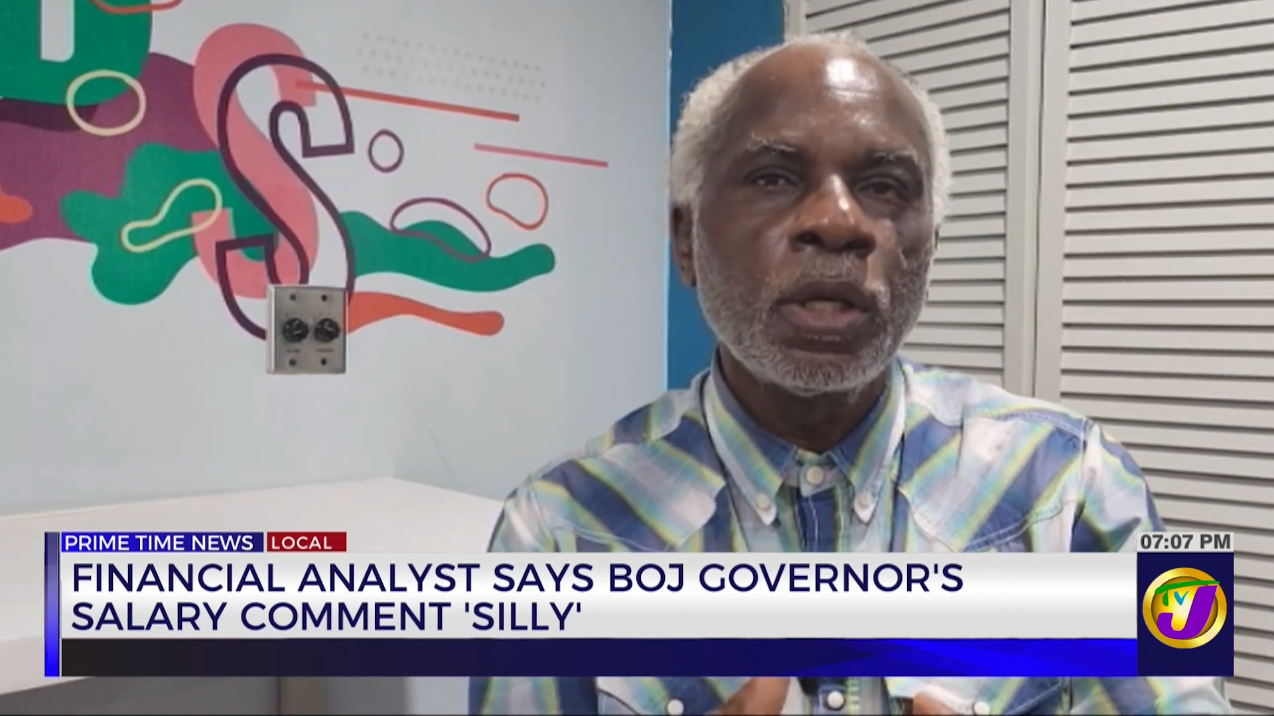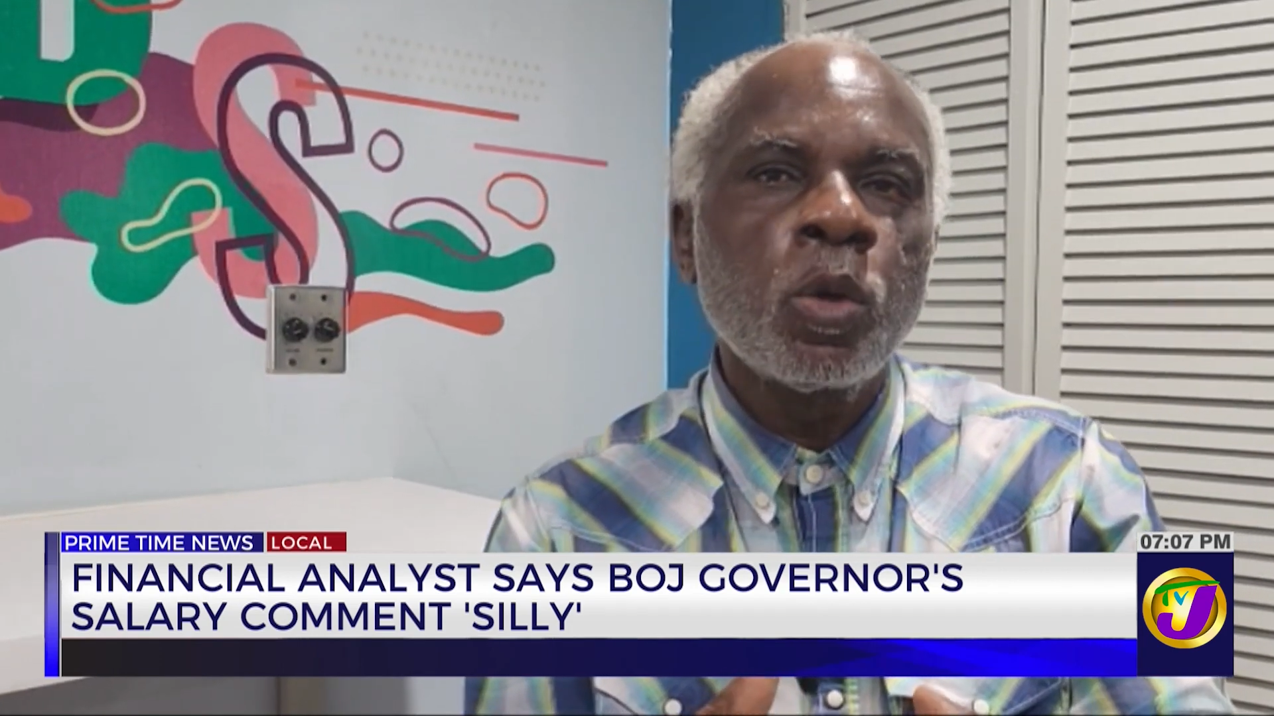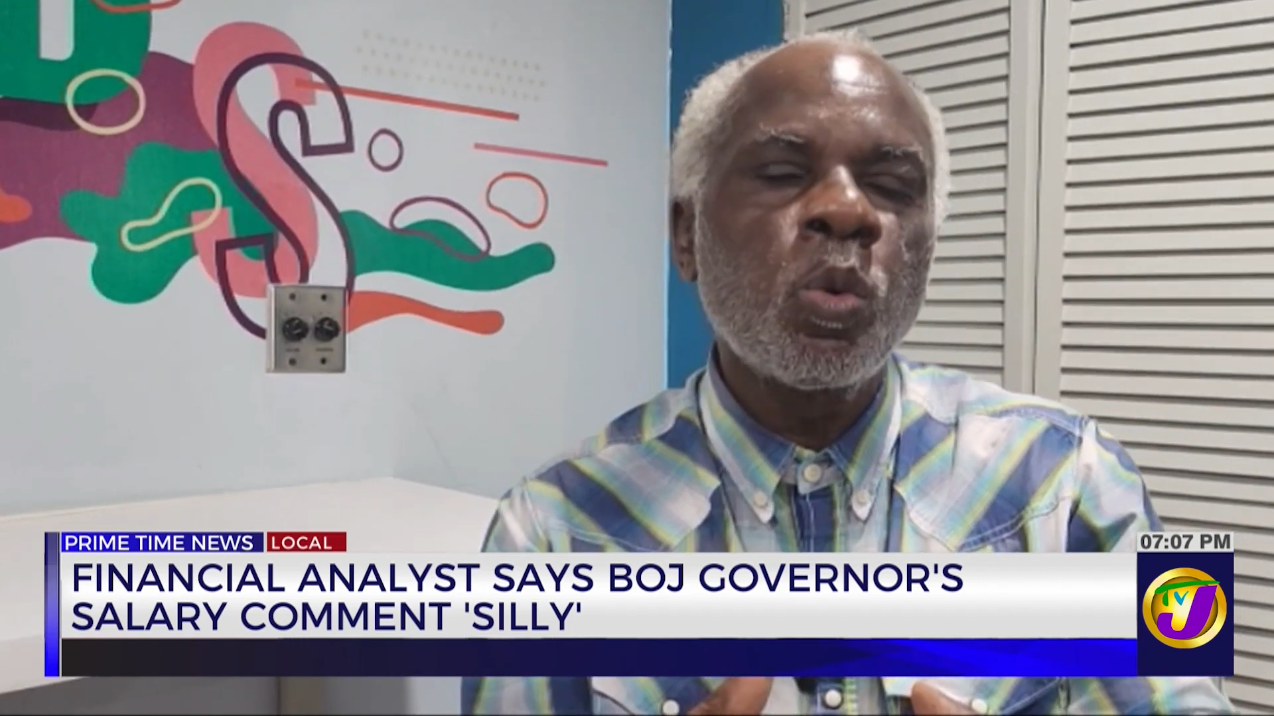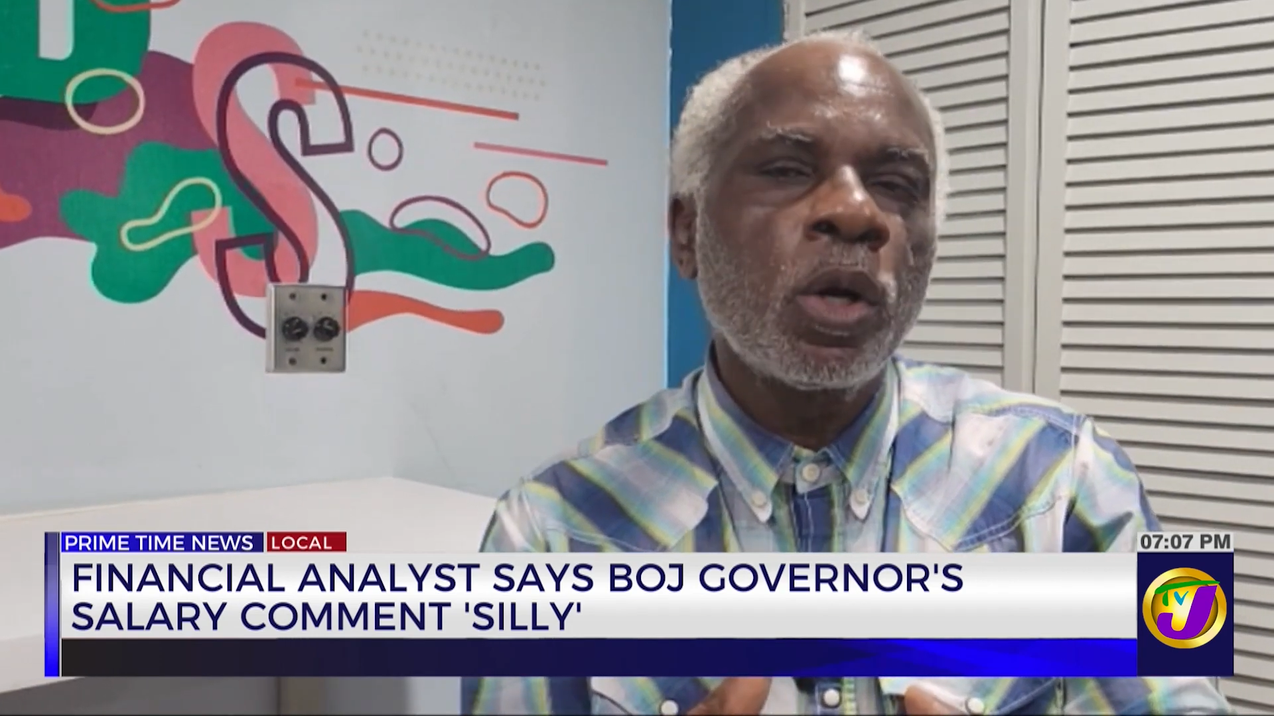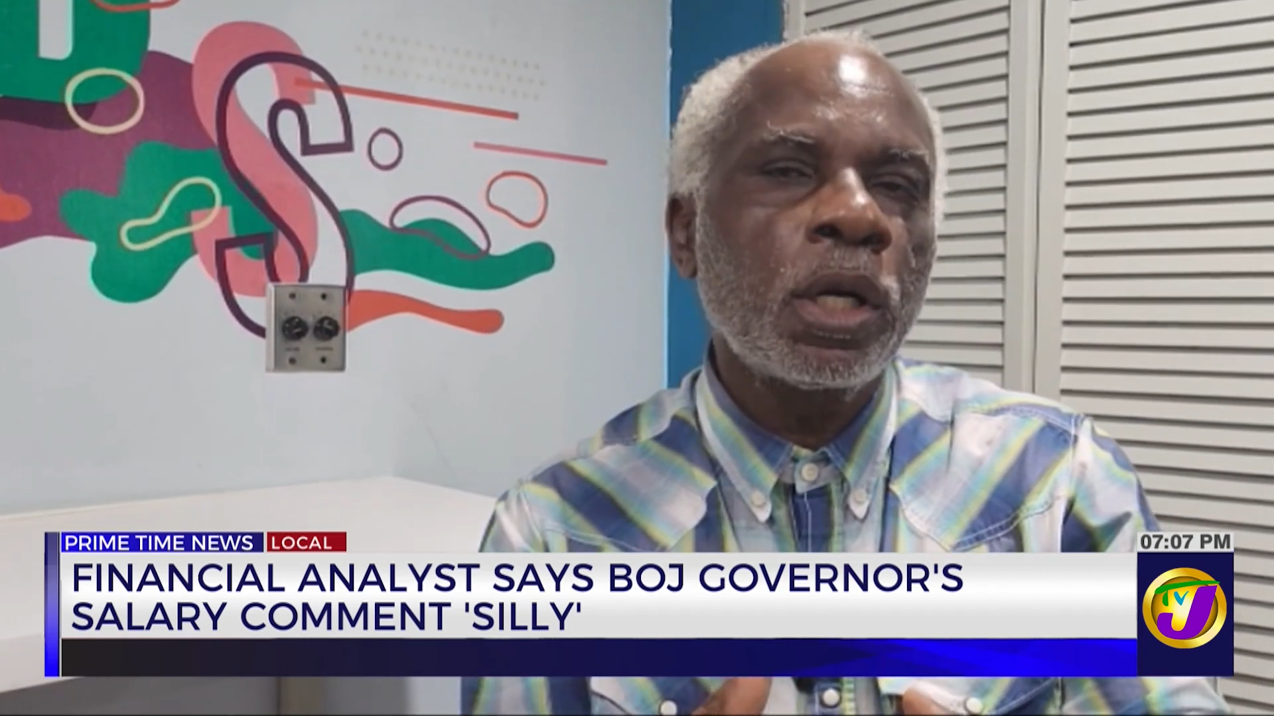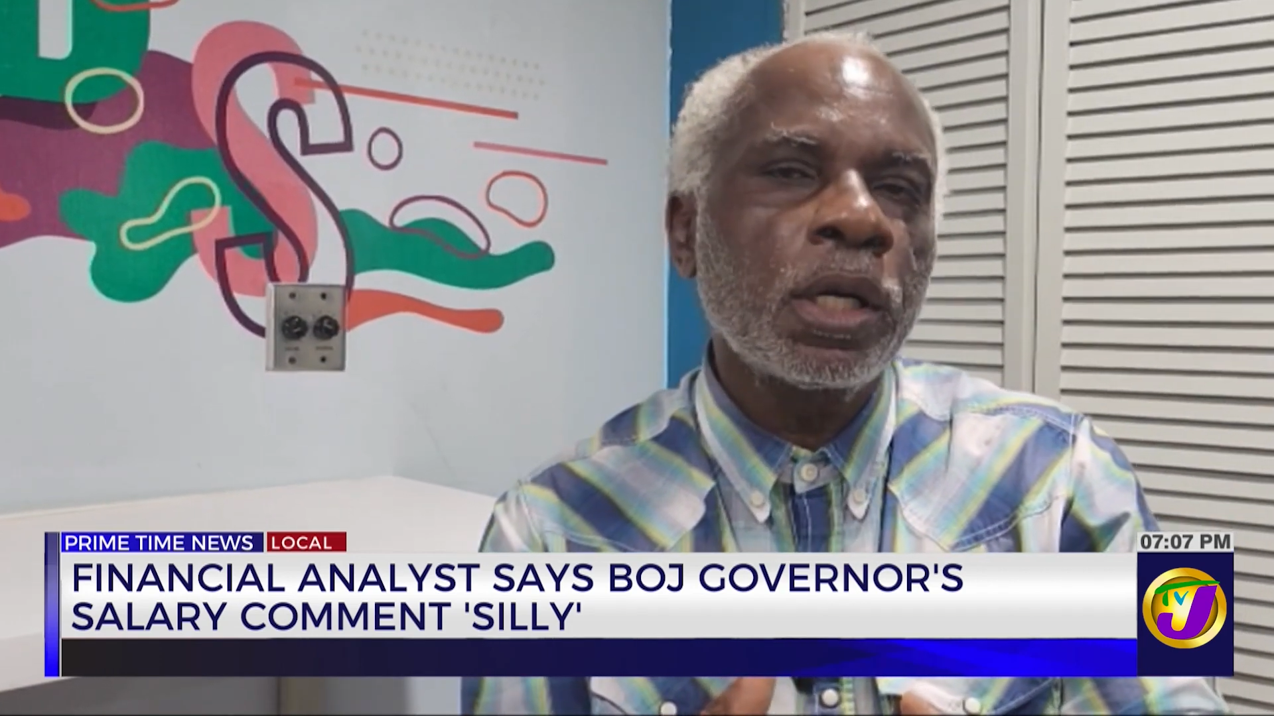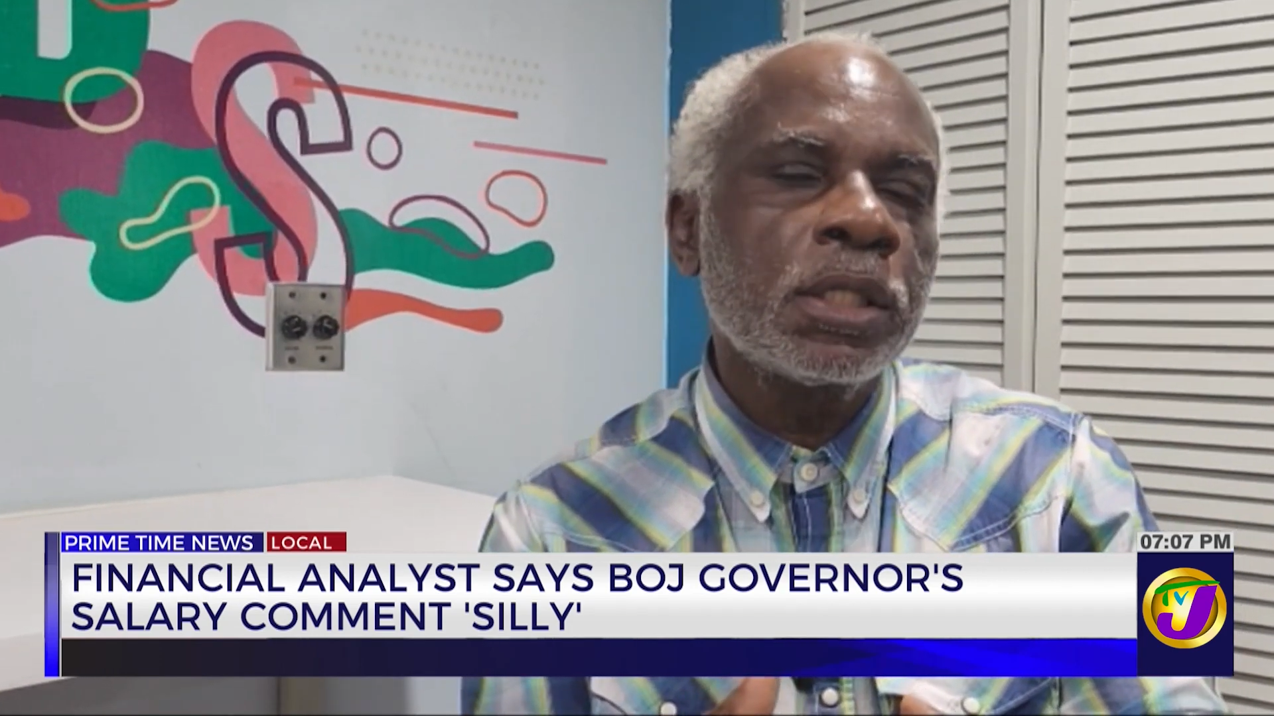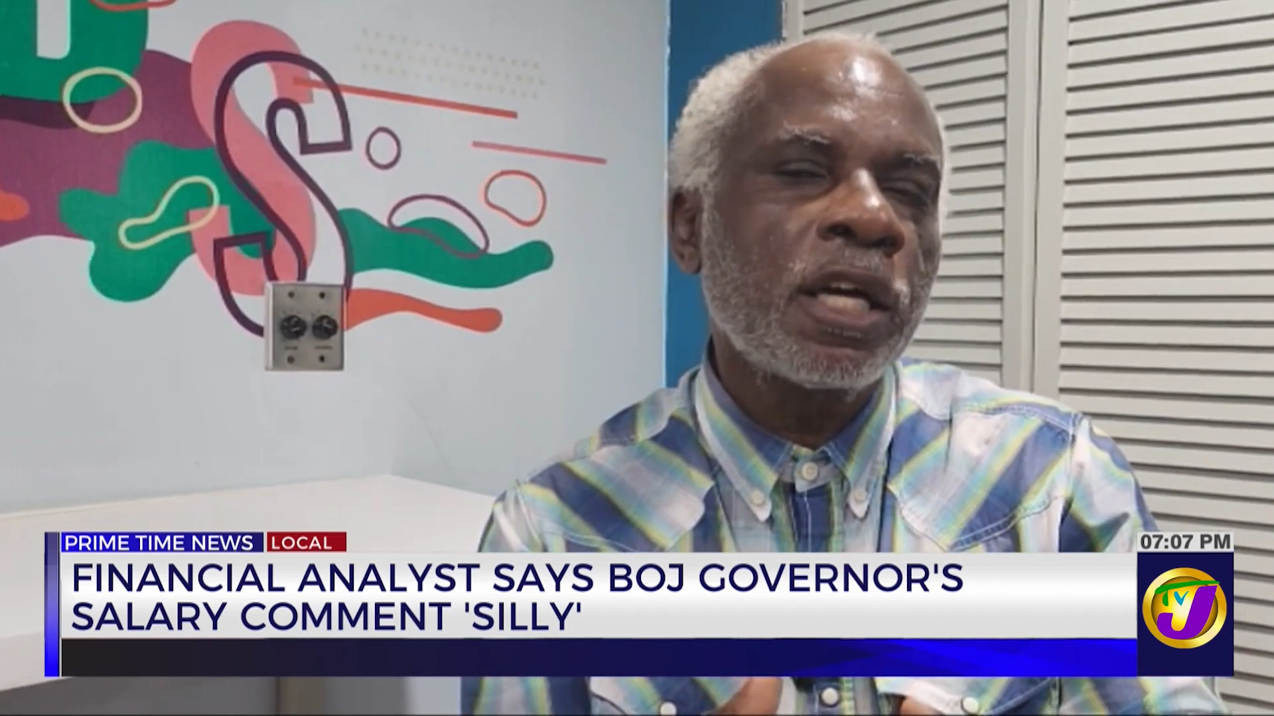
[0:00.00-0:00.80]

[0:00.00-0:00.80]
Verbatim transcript: the workers